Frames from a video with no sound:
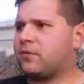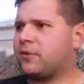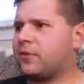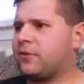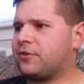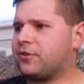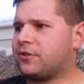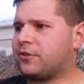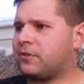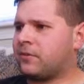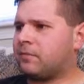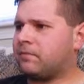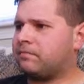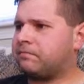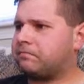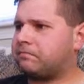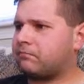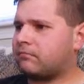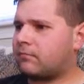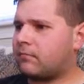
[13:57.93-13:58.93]
version,
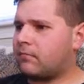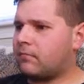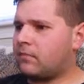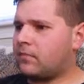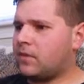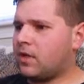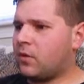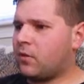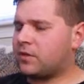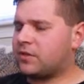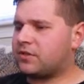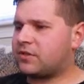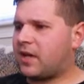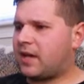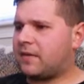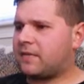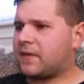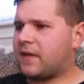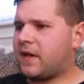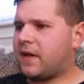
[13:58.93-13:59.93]
which is
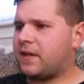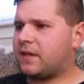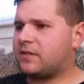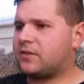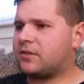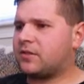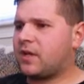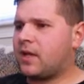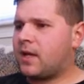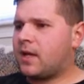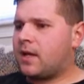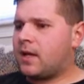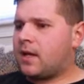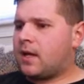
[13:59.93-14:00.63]
kind of nice.